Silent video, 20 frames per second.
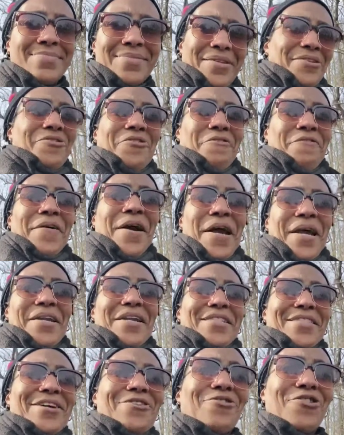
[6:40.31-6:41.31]
You can find
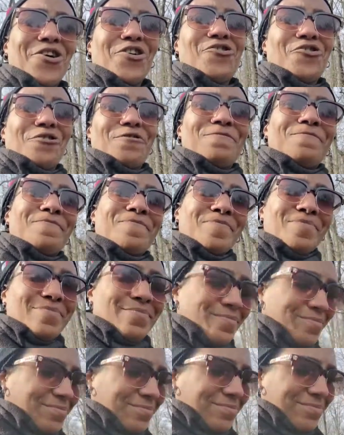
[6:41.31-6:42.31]
anything on Google.
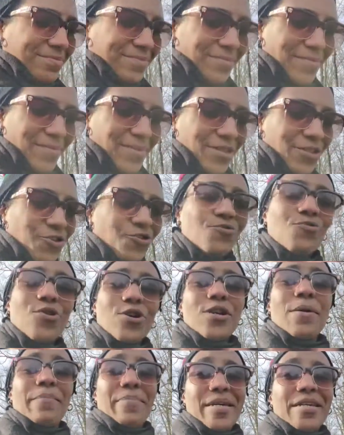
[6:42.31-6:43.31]
You
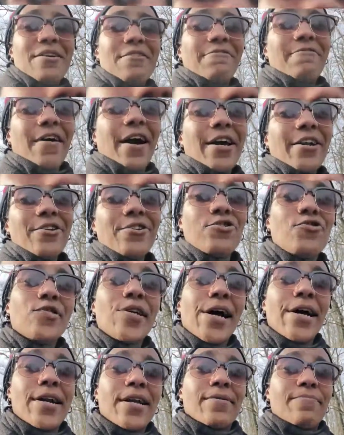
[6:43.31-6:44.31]
want to be a fighter? You
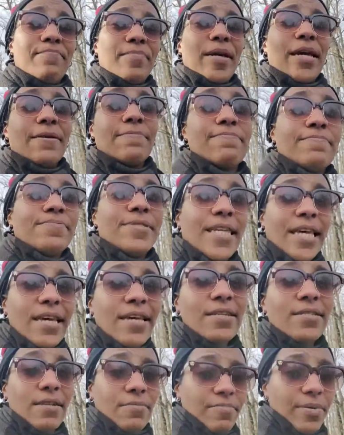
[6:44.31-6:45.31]
tired of getting
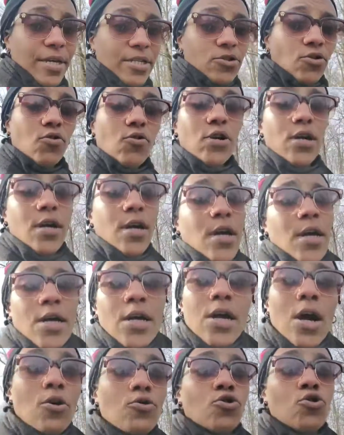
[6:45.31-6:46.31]
teased and picked on?
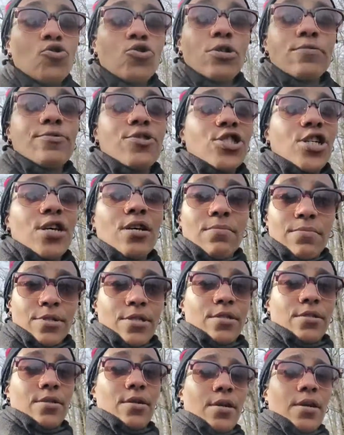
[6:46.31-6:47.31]
Go to some
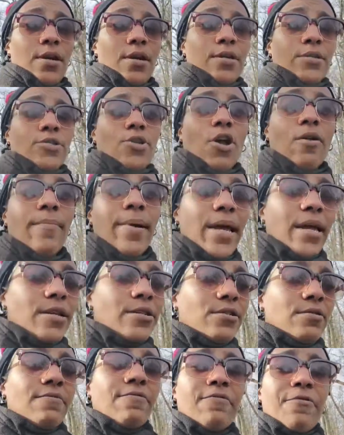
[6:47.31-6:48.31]
gyms. Start making
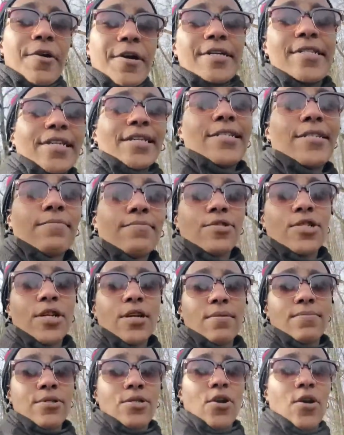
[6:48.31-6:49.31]
some friends at some
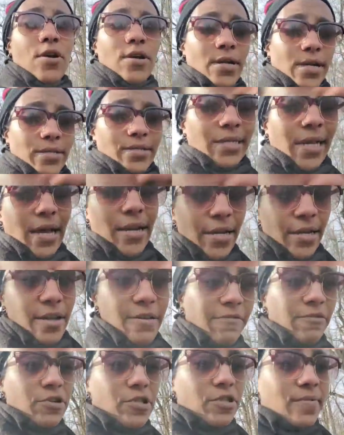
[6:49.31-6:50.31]
gyms. Start signing up
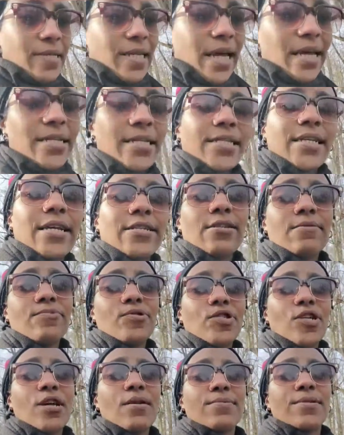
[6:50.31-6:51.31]
for some classes at some
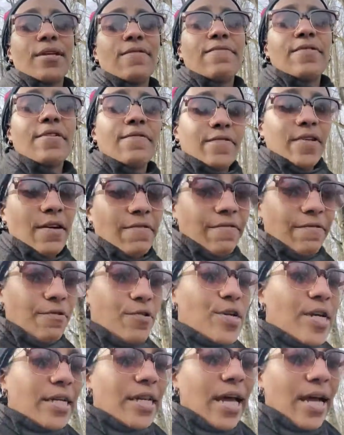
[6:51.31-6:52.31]
gyms, even if they
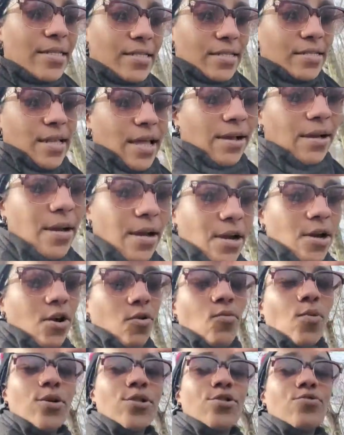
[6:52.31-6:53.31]
free classes, like
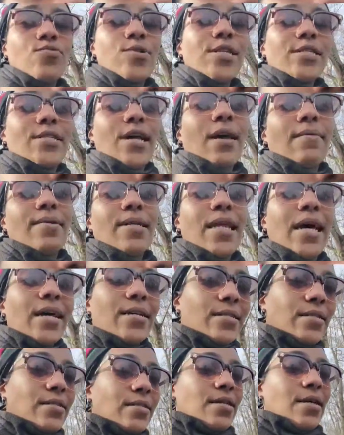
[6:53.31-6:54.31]
once a week type
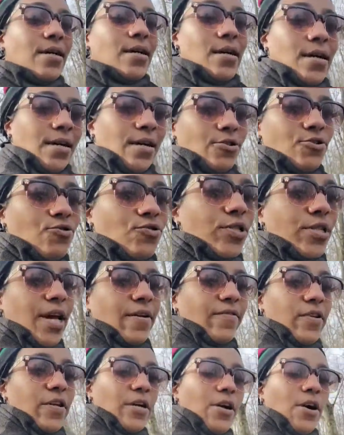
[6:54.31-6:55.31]
classes. You just
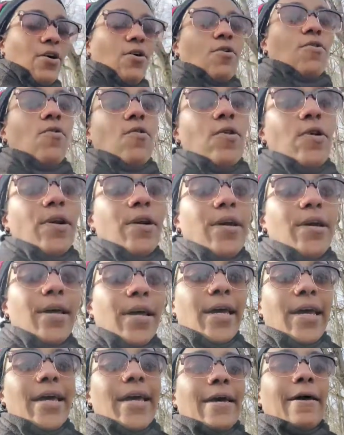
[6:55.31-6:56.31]
have to go
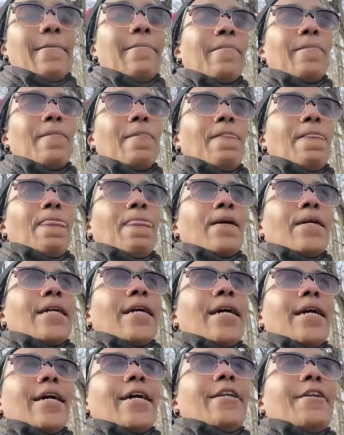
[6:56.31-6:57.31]
and
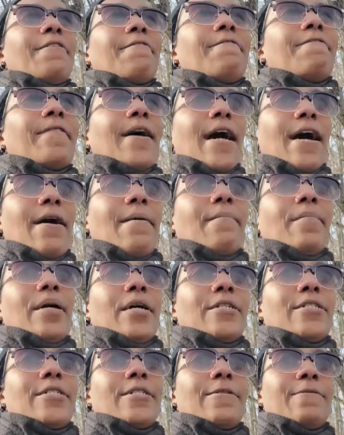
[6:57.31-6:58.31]
get in
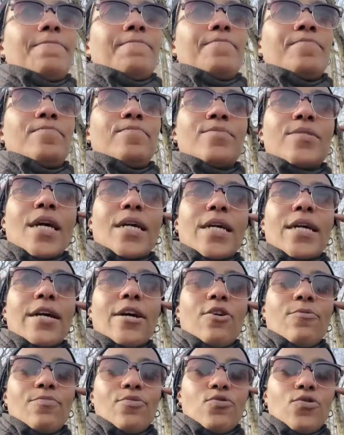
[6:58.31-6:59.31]
environments that can
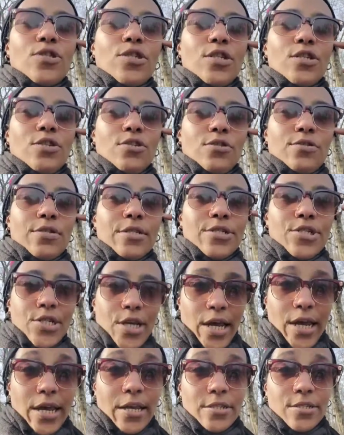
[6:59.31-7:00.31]
help you see the
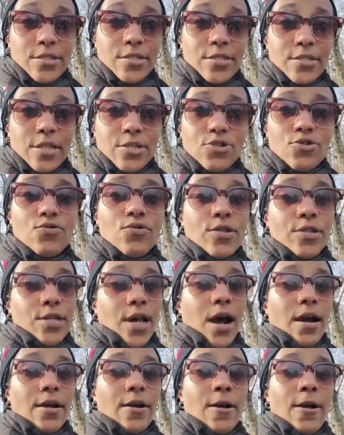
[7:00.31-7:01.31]
change that you
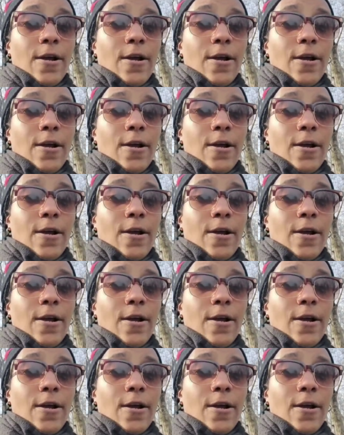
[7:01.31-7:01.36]
desire.